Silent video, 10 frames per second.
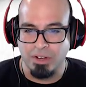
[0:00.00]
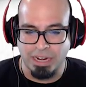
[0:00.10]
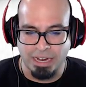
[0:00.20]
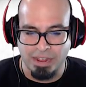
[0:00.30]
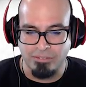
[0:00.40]
did
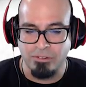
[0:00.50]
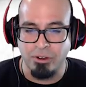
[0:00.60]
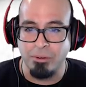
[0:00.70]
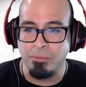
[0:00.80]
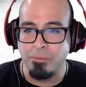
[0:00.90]
I get
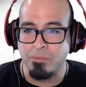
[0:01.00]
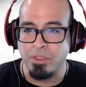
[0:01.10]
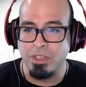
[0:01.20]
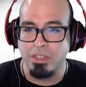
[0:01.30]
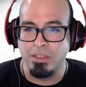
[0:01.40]
for it?
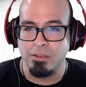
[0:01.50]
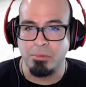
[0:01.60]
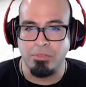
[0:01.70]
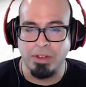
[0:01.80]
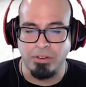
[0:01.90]
You
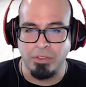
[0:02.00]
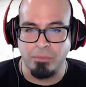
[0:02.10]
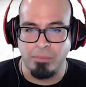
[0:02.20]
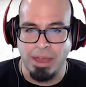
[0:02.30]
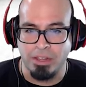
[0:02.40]
prevailed in the
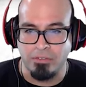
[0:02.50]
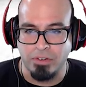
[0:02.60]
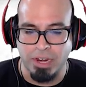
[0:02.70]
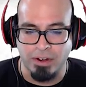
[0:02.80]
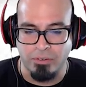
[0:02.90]
Battle
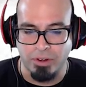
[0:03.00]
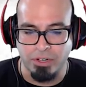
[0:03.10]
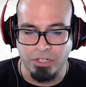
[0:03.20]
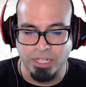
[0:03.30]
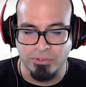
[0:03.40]
of Cow
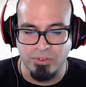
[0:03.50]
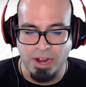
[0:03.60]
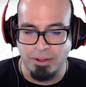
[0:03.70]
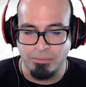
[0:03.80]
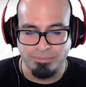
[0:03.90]
Ridge. That's right.